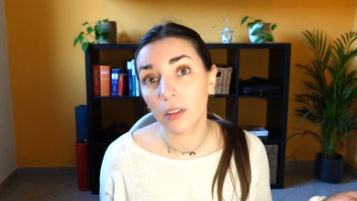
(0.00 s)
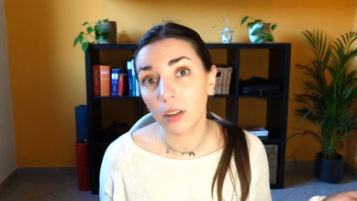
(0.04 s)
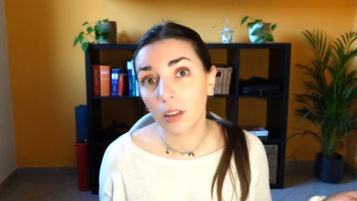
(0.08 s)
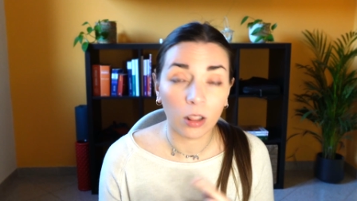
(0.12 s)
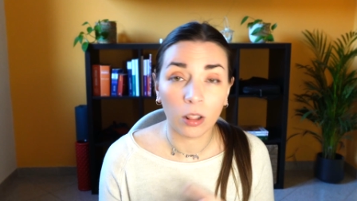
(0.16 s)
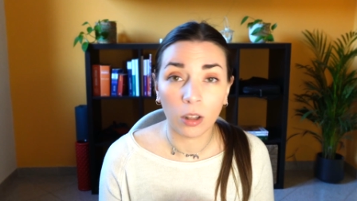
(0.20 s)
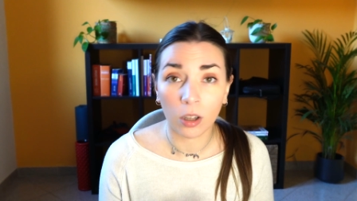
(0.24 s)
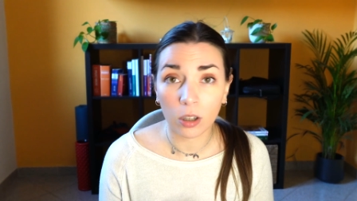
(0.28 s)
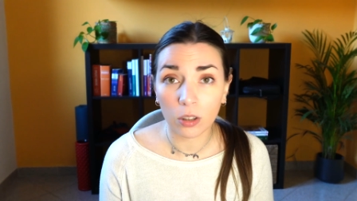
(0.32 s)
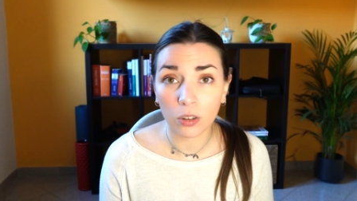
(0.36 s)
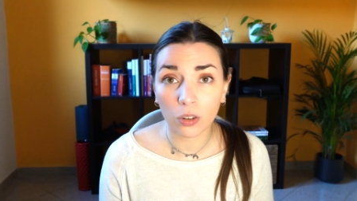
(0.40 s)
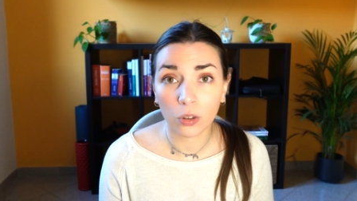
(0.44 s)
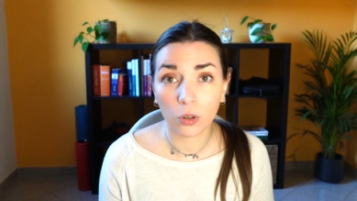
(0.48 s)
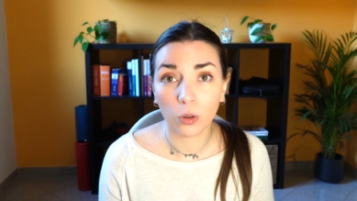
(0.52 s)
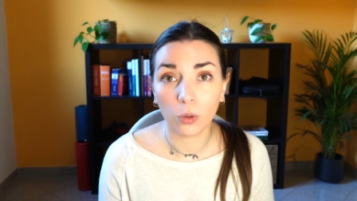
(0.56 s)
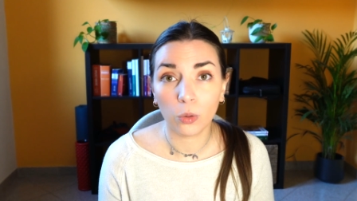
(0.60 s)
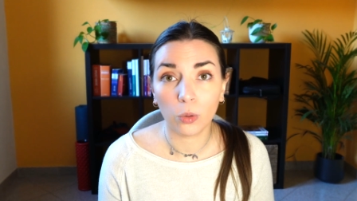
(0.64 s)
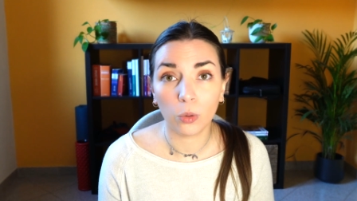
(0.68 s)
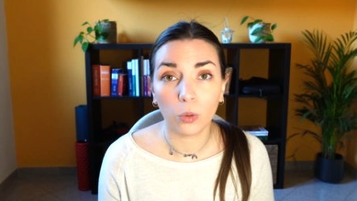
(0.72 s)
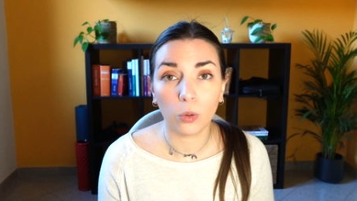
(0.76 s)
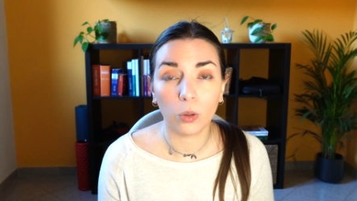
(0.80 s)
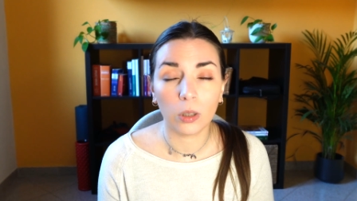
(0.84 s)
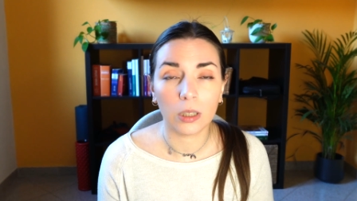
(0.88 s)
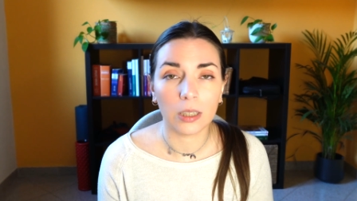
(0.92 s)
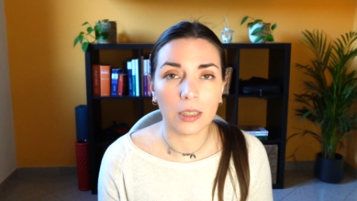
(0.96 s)
Law
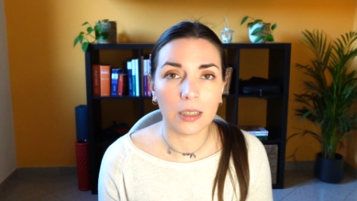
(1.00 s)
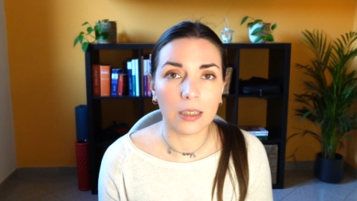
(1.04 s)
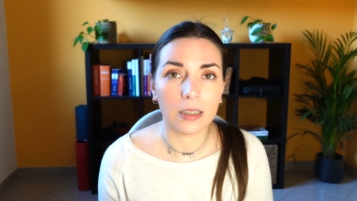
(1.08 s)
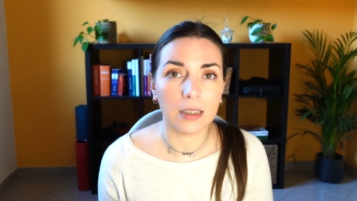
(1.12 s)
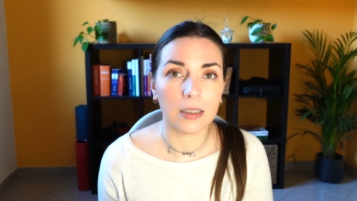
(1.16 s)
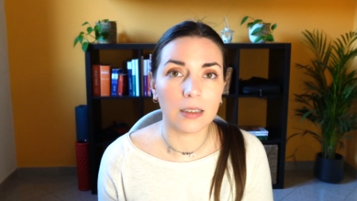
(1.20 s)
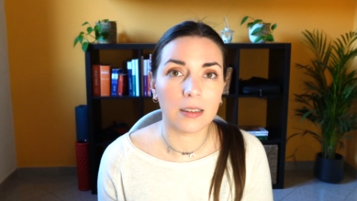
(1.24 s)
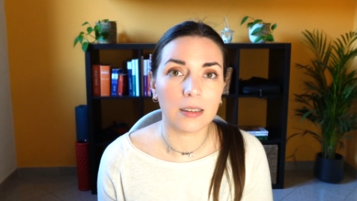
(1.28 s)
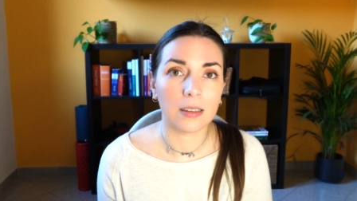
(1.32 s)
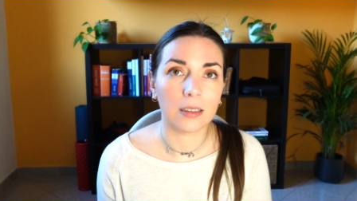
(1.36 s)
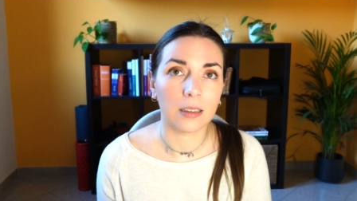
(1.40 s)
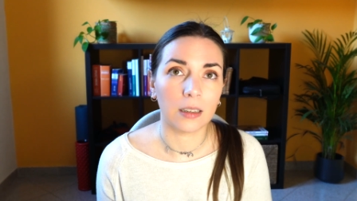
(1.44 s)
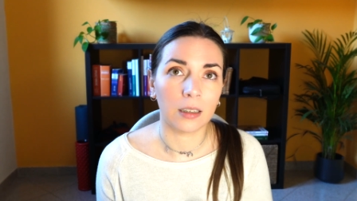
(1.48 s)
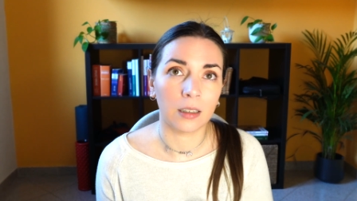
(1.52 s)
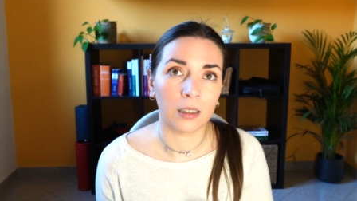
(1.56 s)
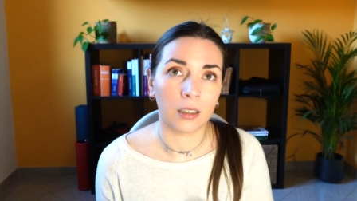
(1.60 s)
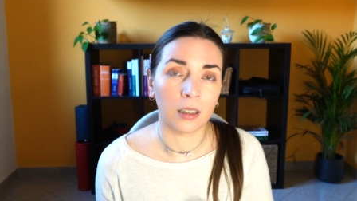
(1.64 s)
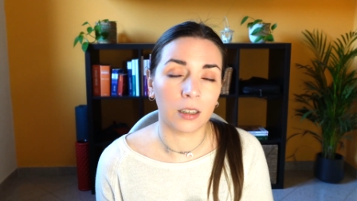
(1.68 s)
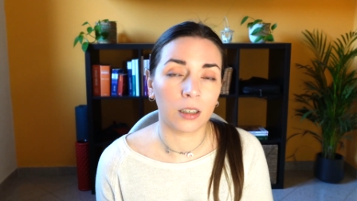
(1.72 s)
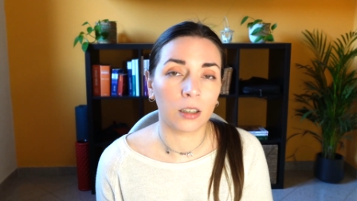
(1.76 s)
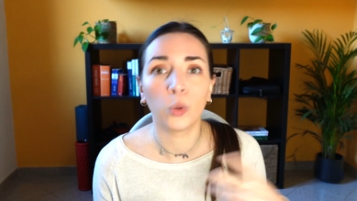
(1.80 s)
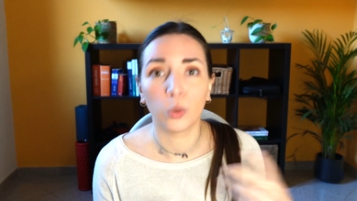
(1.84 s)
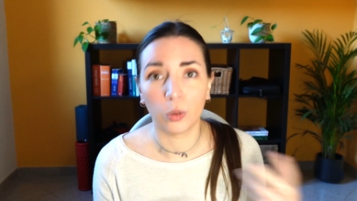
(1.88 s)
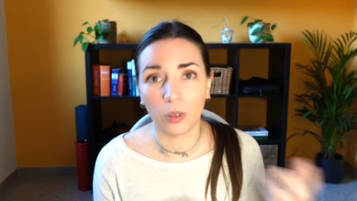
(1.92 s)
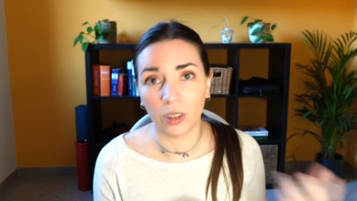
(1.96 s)
School is a
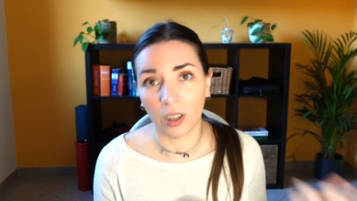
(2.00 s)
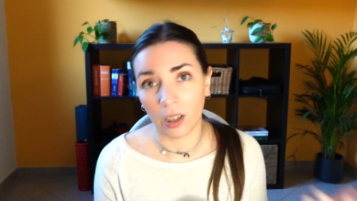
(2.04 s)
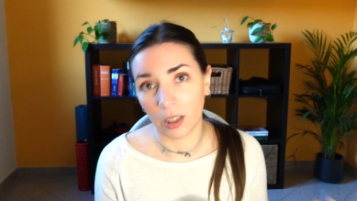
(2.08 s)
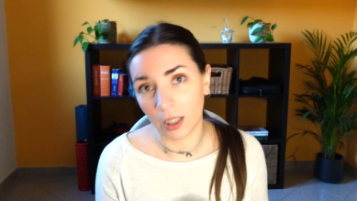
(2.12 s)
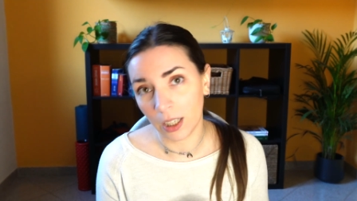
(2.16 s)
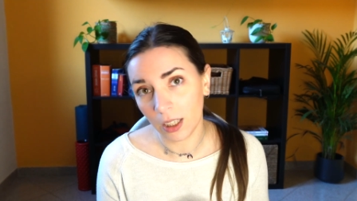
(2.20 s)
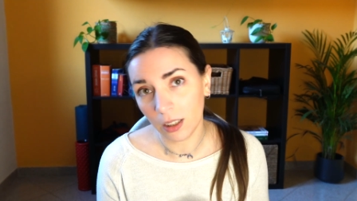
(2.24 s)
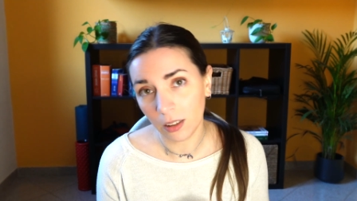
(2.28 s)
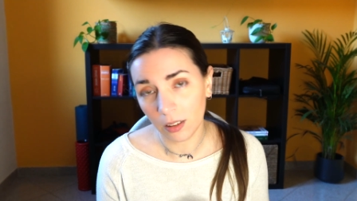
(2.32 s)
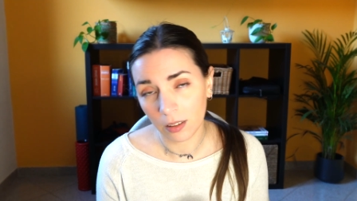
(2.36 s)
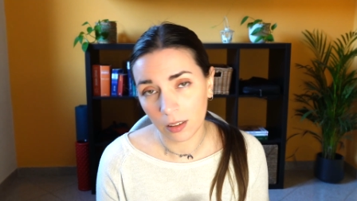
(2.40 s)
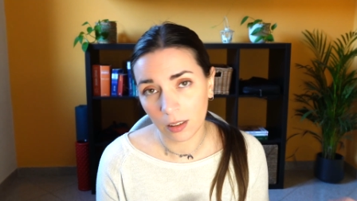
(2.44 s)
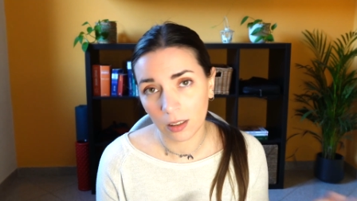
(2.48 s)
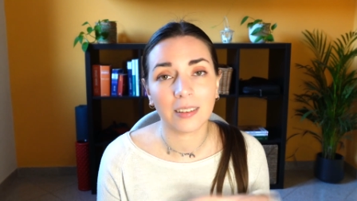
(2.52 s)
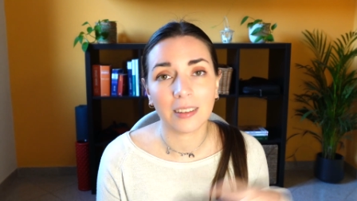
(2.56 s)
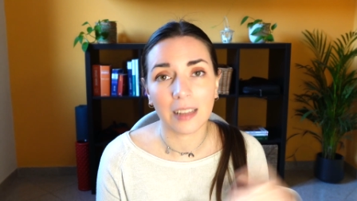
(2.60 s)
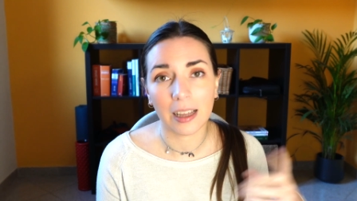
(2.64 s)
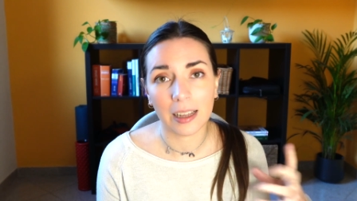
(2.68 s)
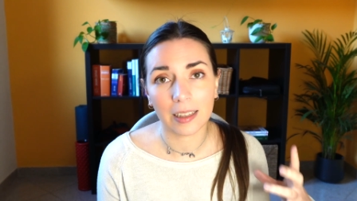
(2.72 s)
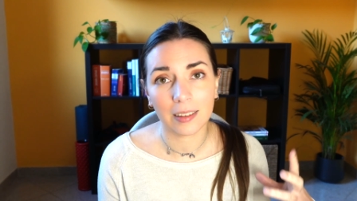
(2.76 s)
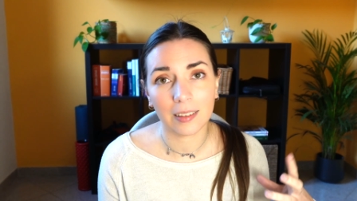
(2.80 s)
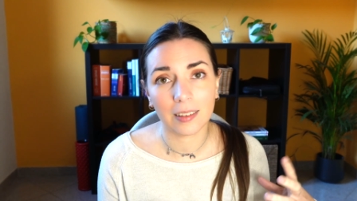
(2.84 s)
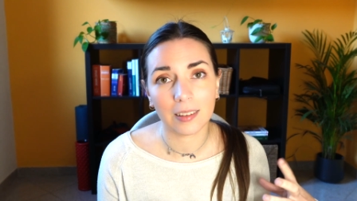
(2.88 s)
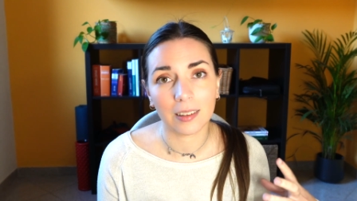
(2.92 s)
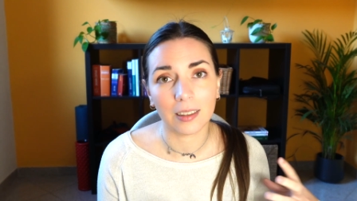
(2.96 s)
whodunit
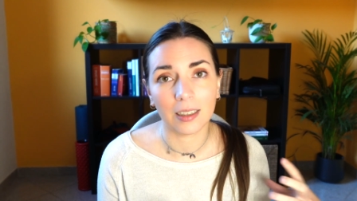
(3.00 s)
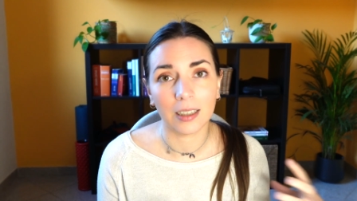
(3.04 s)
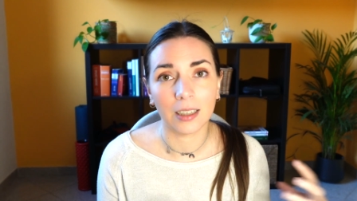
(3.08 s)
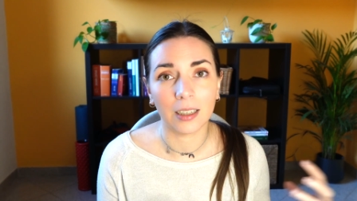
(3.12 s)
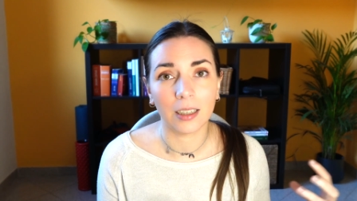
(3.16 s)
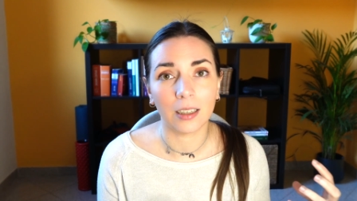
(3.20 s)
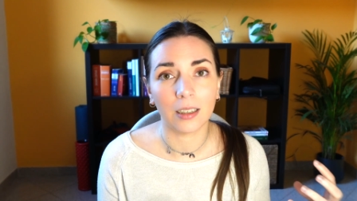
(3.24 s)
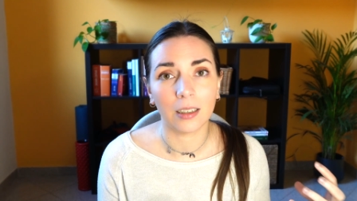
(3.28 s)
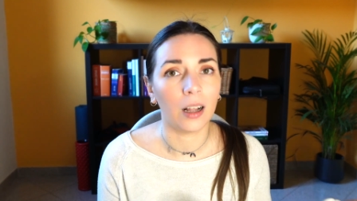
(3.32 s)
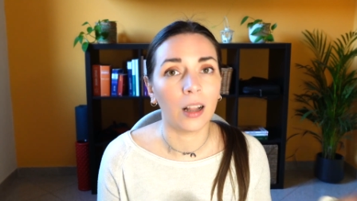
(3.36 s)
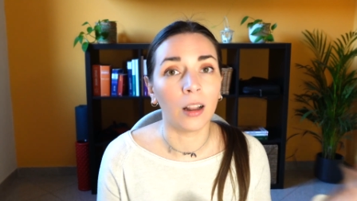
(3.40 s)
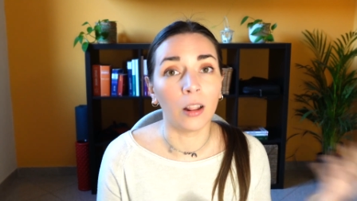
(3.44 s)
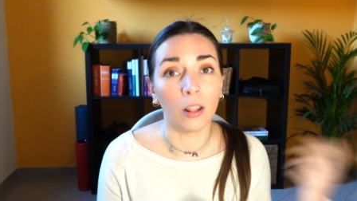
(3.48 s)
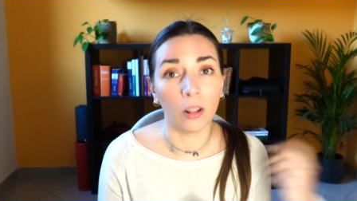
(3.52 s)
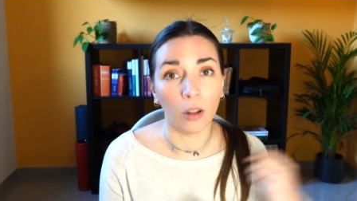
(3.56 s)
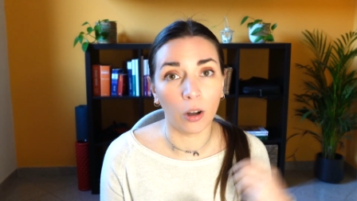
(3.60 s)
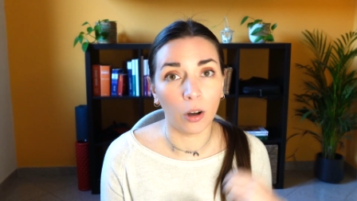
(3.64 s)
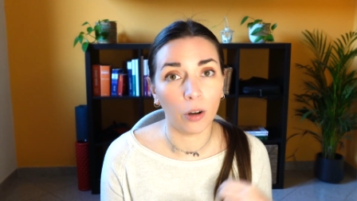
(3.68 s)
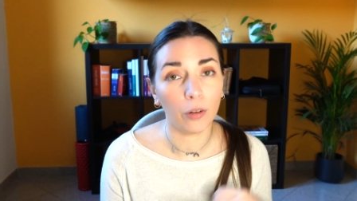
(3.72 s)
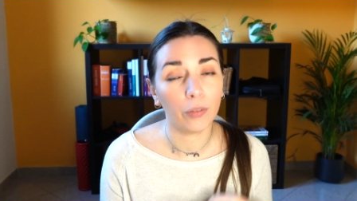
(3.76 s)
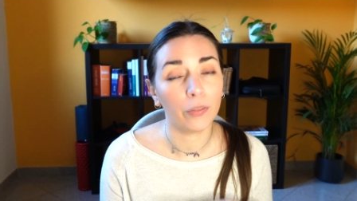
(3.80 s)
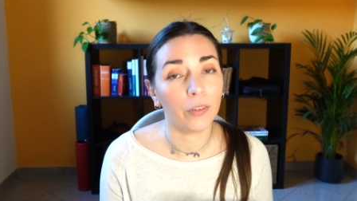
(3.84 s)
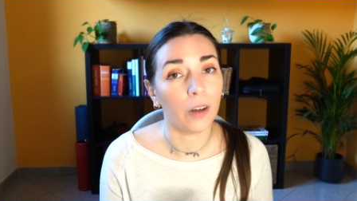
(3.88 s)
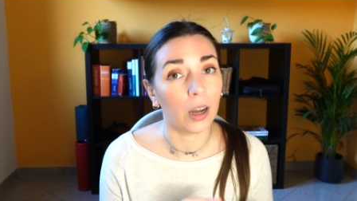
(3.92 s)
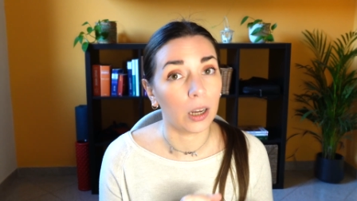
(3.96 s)
set in a law
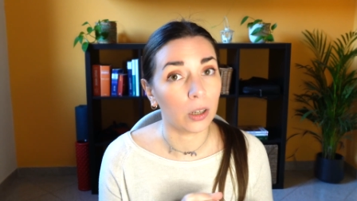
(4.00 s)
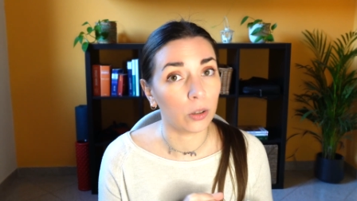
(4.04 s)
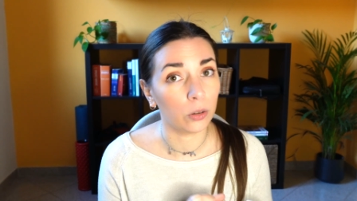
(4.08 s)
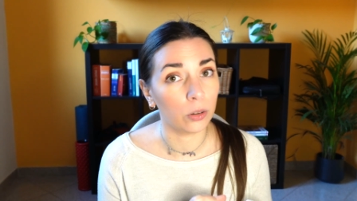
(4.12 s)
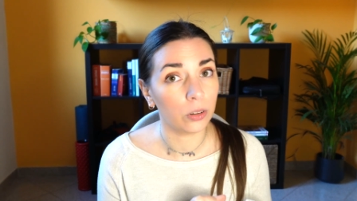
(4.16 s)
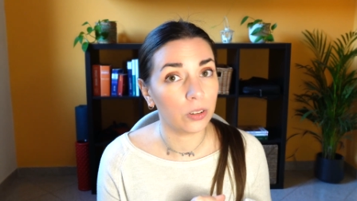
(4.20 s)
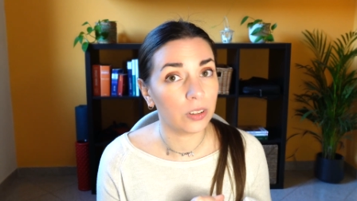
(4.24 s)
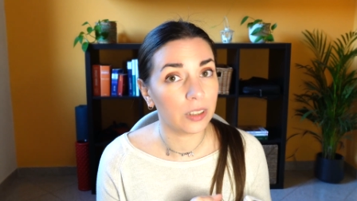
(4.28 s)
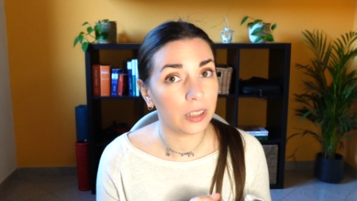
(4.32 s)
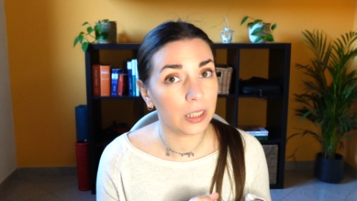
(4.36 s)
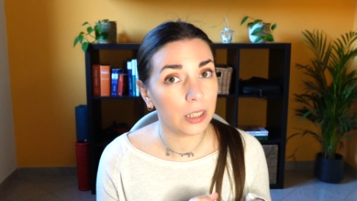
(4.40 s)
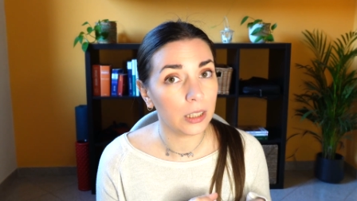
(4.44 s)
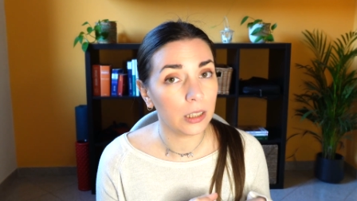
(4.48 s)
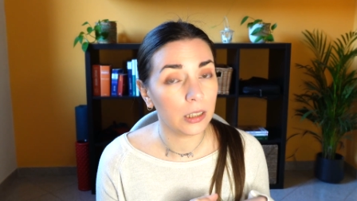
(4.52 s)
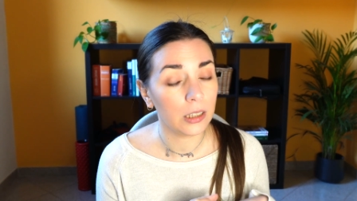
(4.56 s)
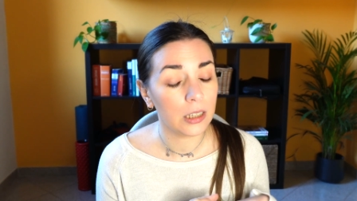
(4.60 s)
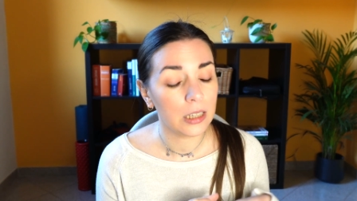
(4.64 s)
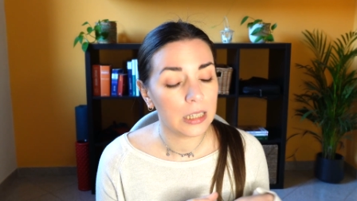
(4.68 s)
faculty.